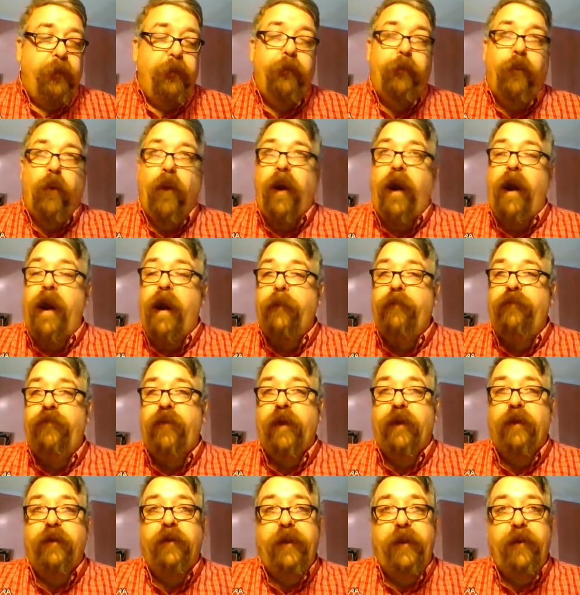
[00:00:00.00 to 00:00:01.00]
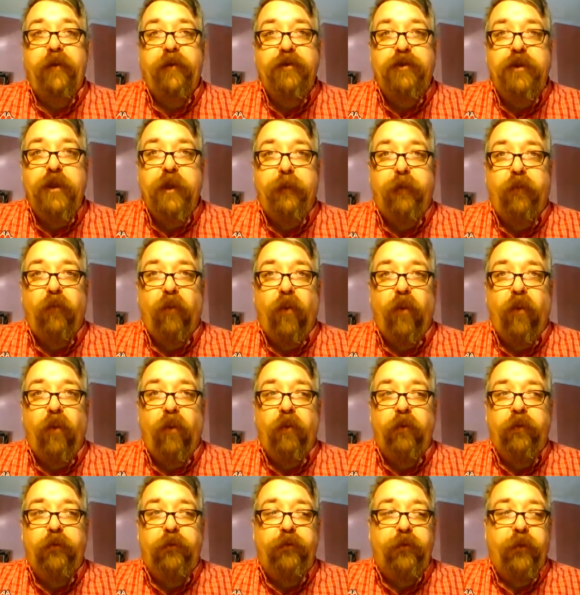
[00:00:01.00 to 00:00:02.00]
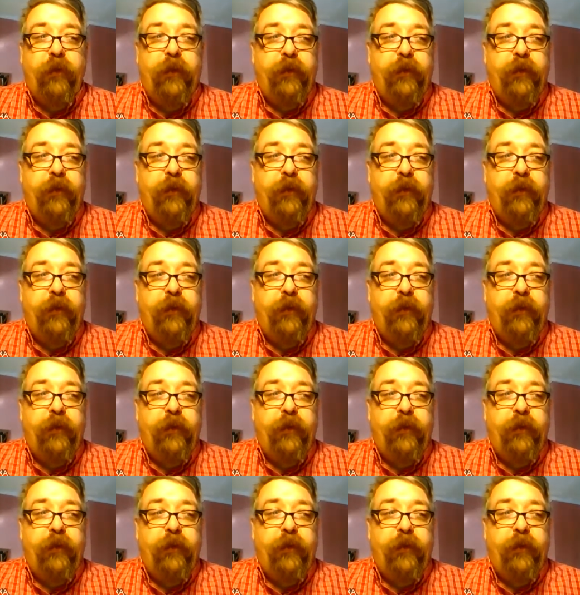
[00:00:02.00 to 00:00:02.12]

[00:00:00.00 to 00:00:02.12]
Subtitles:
perhaps had leadership roles.